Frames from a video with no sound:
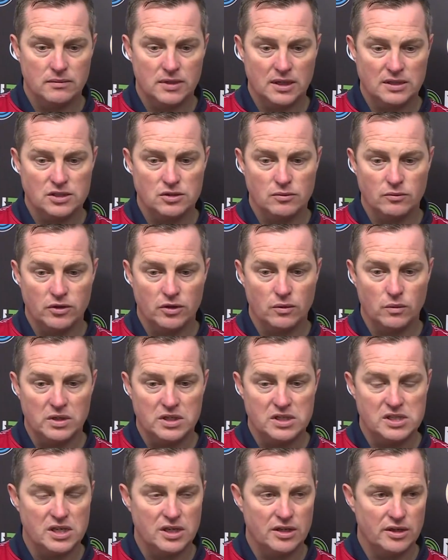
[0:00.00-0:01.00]
That's something
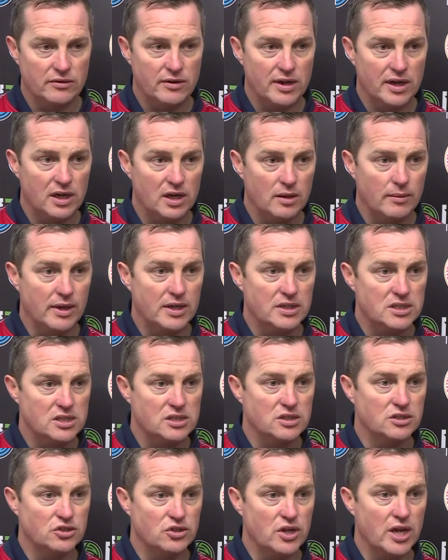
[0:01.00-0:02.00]
we see on a regular
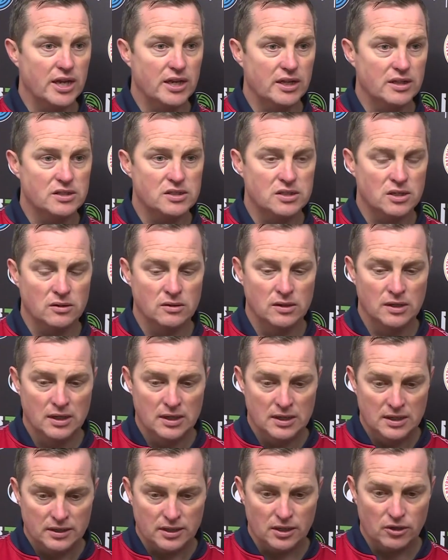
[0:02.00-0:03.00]
basis in training, so
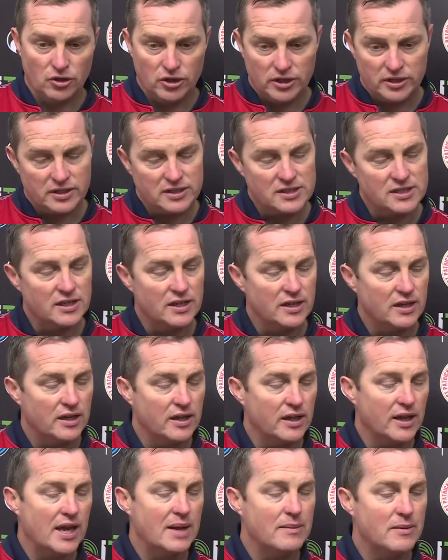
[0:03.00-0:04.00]
delighted to see it in
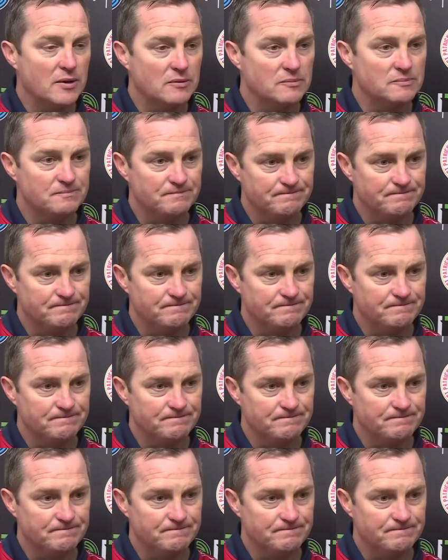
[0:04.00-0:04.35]
the game now.